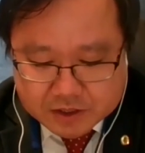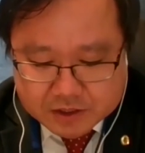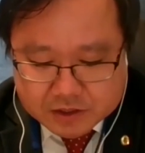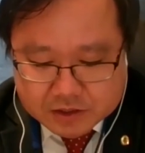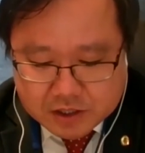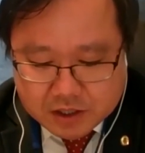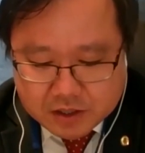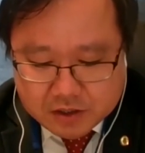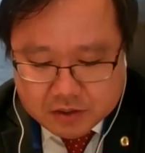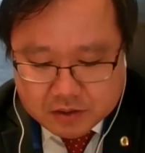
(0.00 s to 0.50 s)

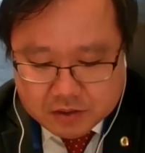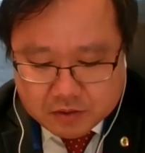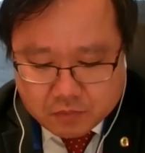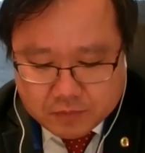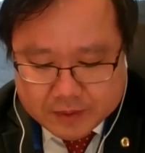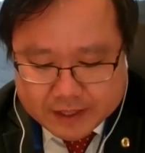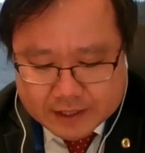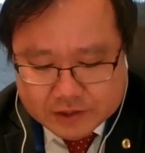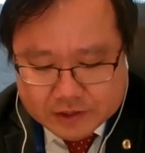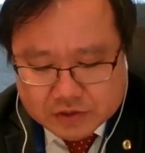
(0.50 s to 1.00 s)
So
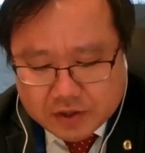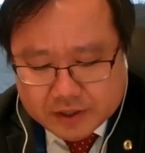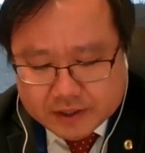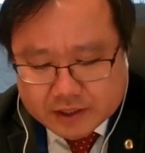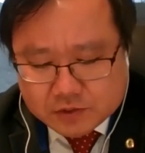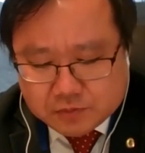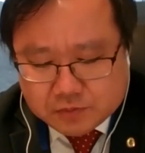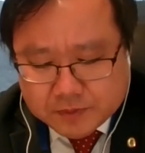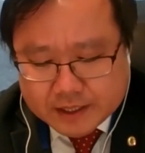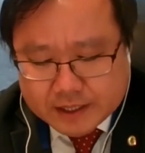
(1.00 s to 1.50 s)
when I saw
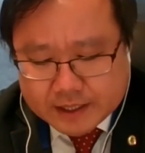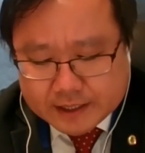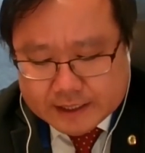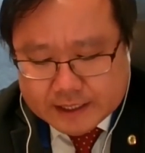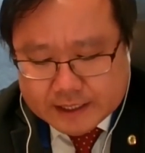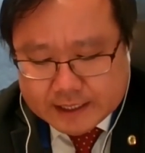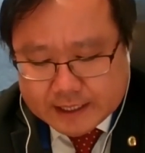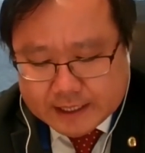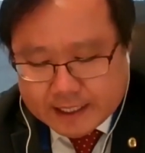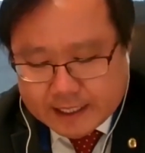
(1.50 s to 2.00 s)
this word
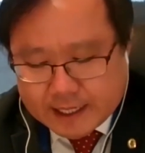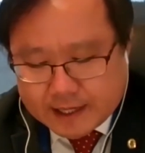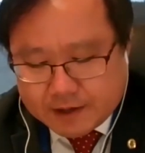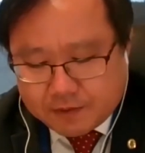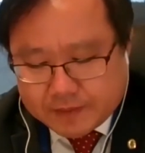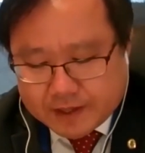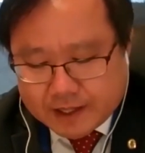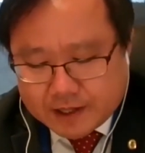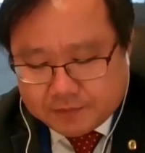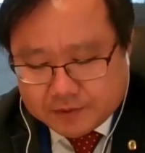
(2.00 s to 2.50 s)

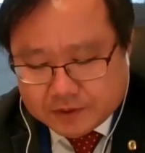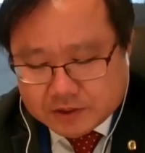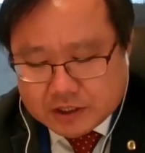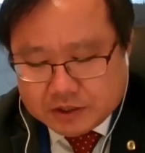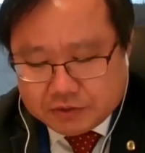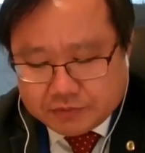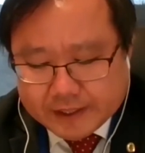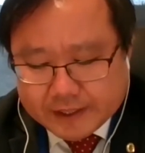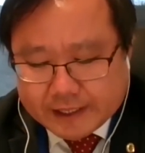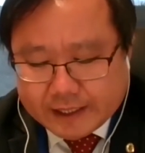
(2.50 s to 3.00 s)
while I was
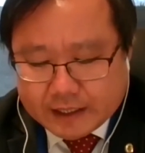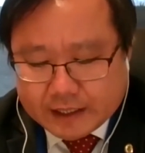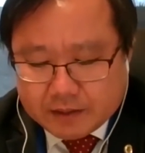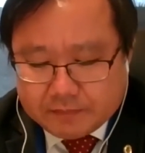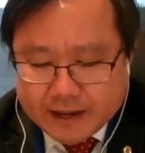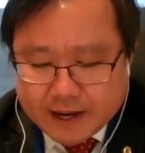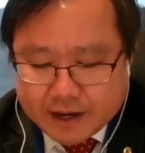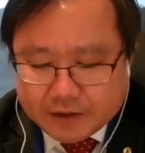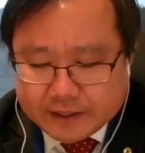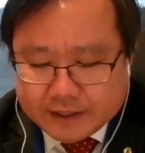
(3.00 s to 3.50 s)
reading
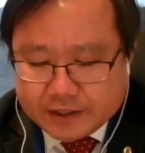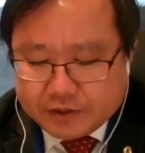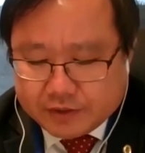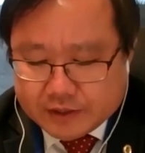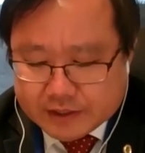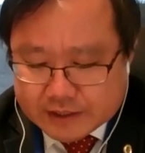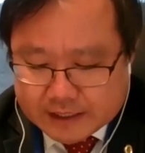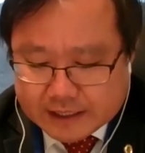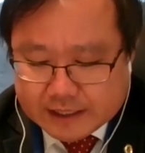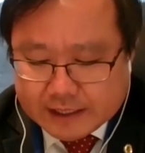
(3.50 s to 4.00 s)
about the
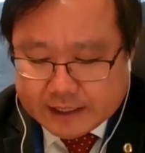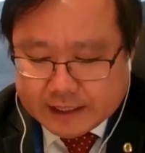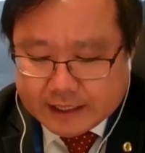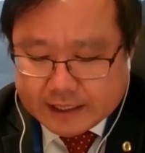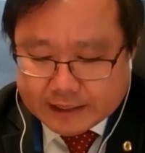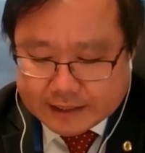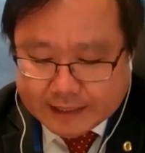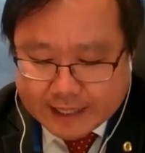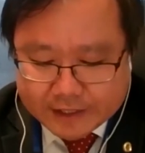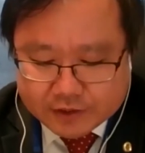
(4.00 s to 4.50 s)
Resilient
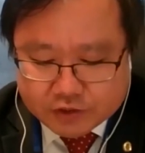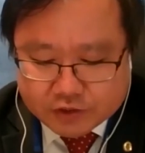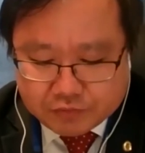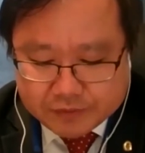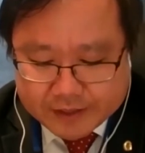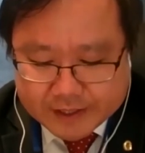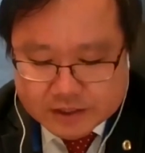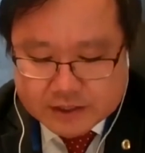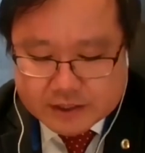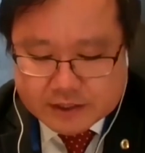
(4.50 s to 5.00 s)
Against
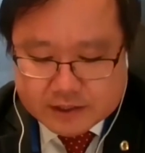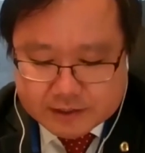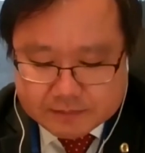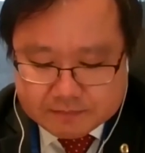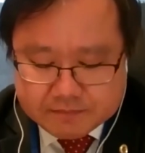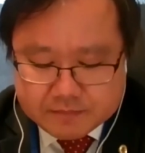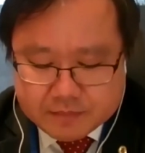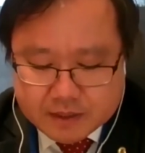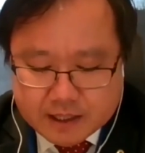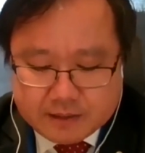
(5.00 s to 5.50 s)

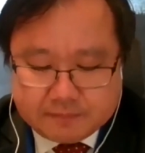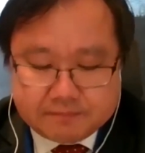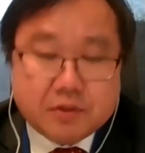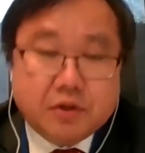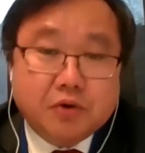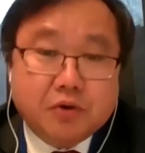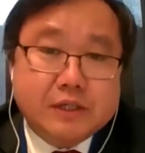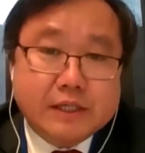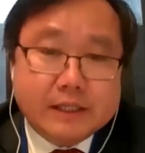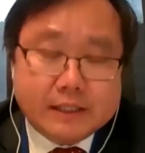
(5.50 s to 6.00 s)
Racism
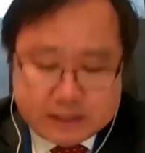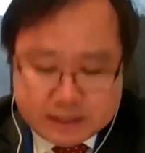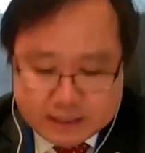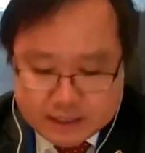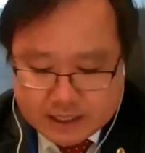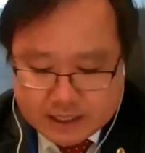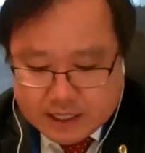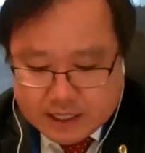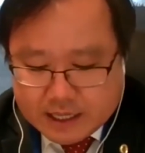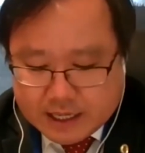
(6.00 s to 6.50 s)
project,
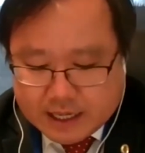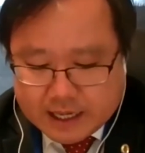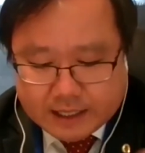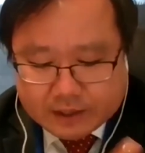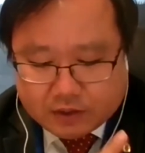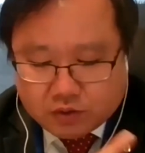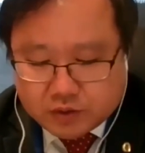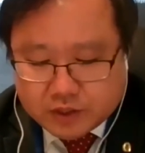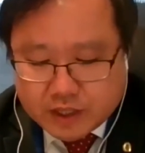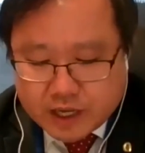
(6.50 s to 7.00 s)
I
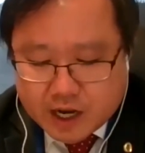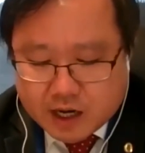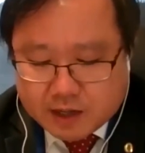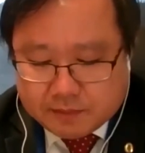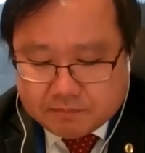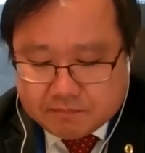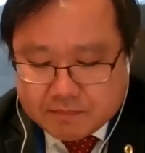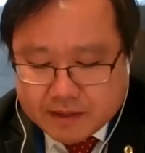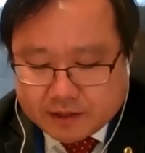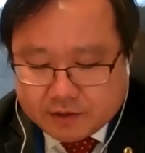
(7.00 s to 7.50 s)
couldn't
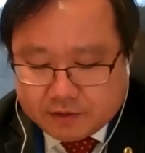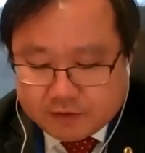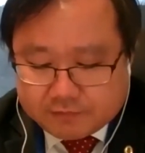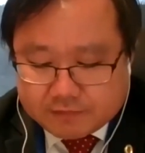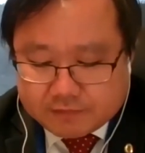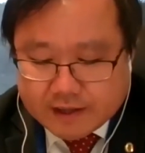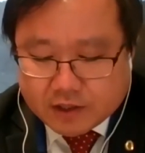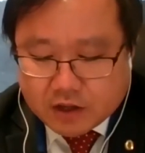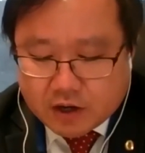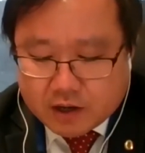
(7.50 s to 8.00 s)
help but
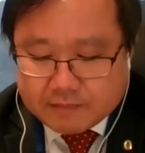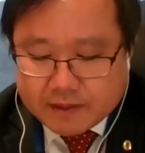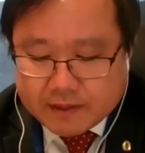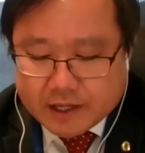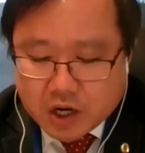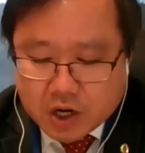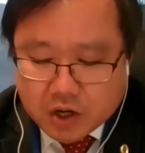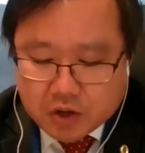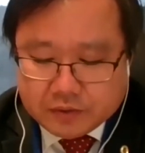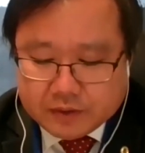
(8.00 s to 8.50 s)
reflect on my
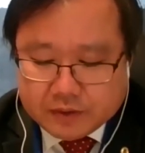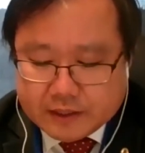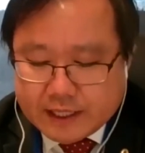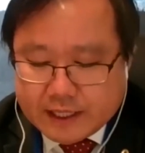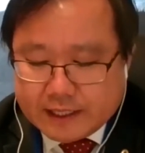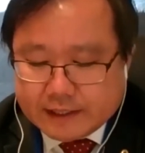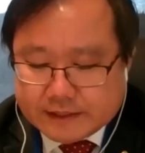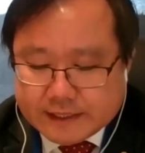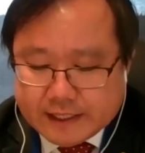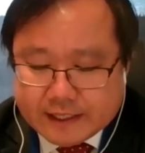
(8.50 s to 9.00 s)
own
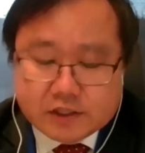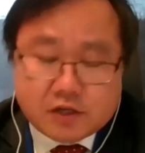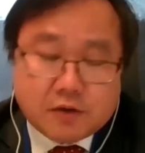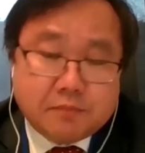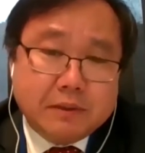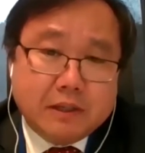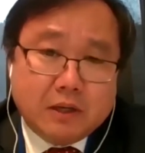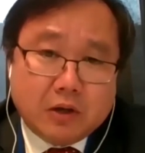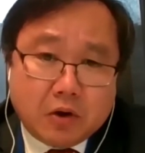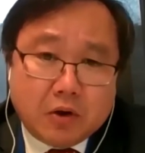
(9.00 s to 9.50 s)
sense of
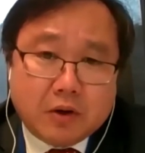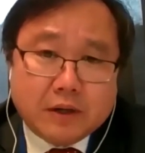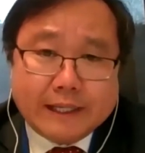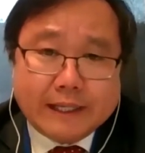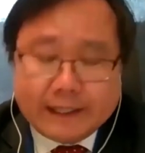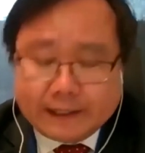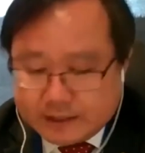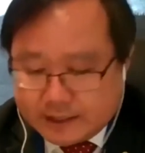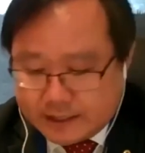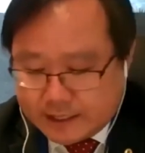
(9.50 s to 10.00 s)

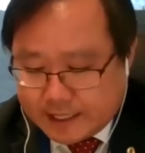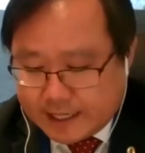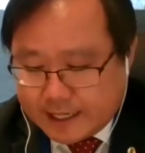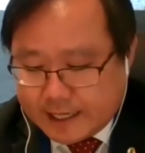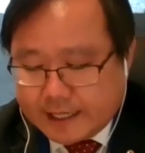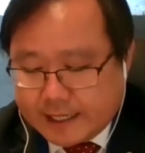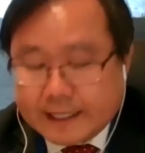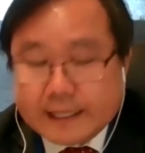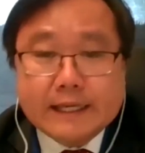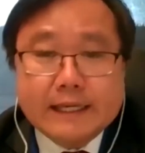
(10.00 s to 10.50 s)
belonging
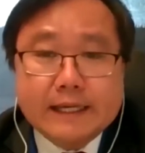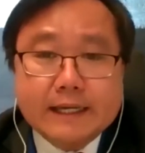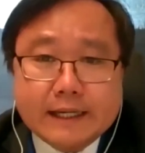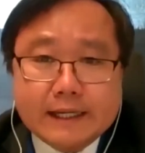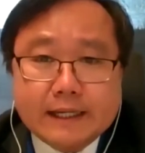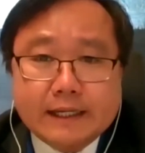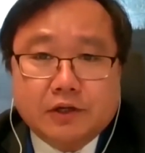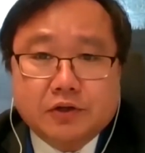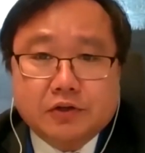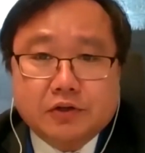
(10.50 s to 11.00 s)
here
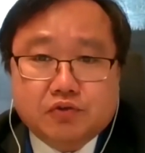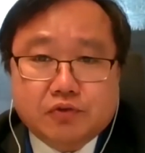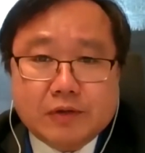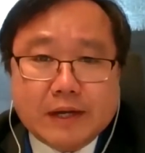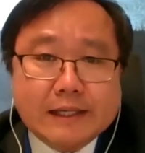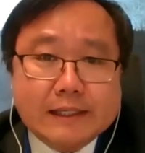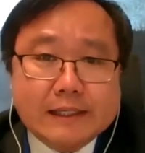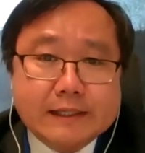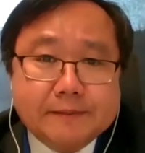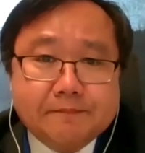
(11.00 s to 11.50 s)
in
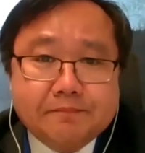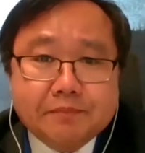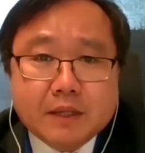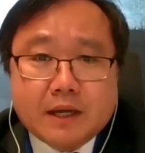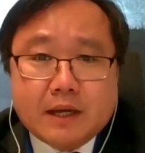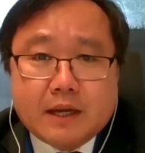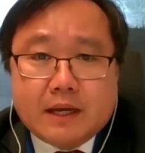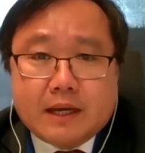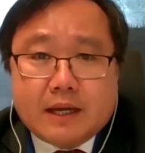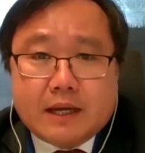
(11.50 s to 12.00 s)
Australia,
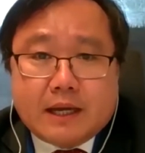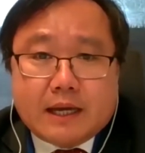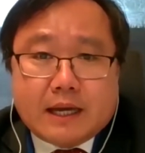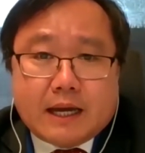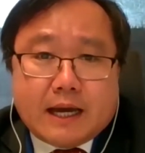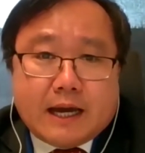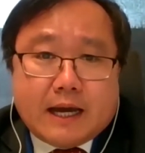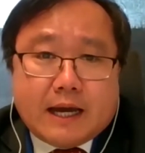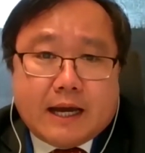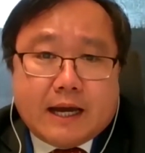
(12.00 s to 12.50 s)

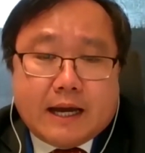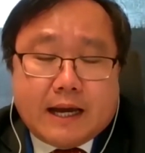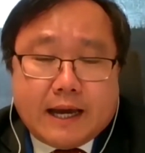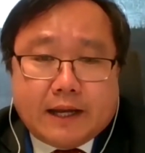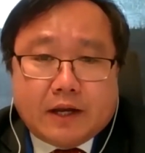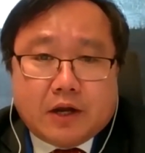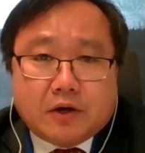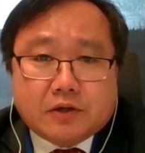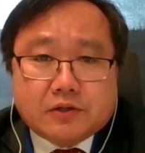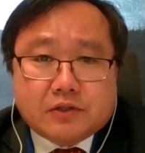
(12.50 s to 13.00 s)

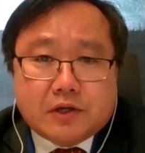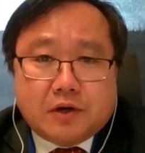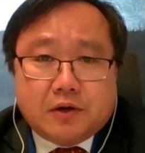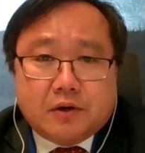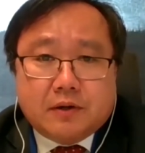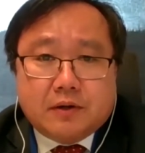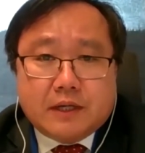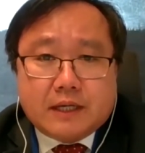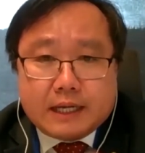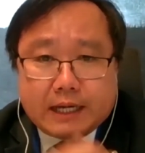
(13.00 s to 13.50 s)
and
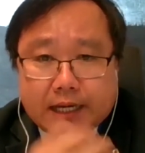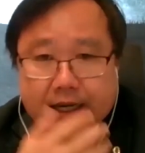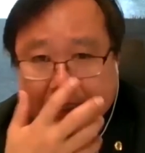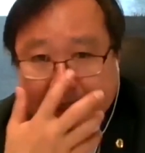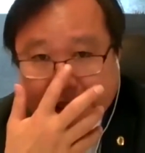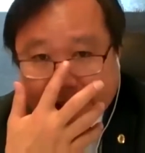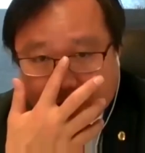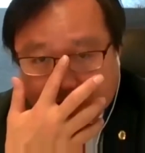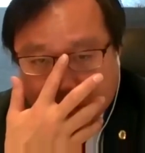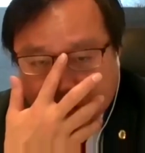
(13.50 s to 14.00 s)
also
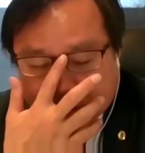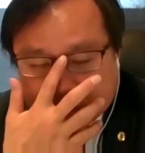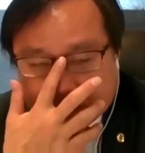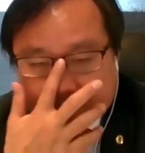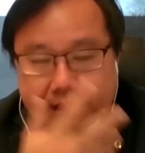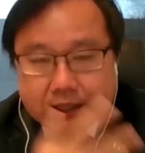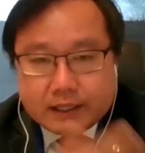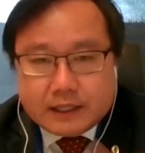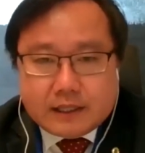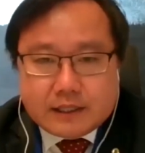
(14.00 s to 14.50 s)
later on
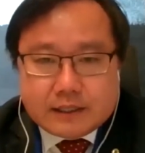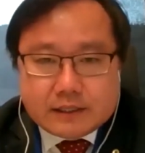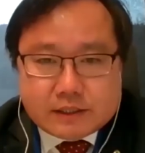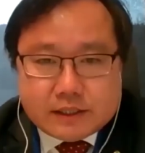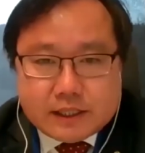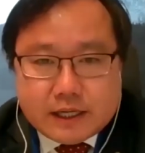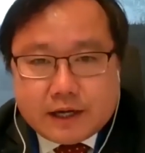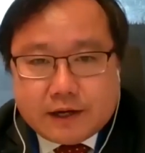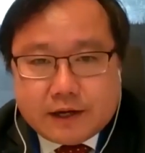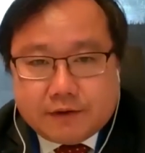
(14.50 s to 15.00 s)

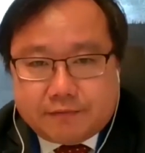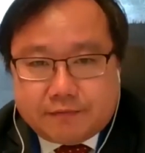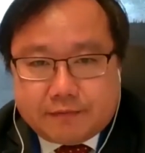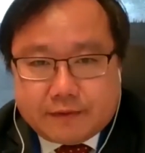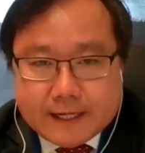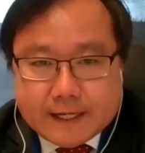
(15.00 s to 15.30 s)
serve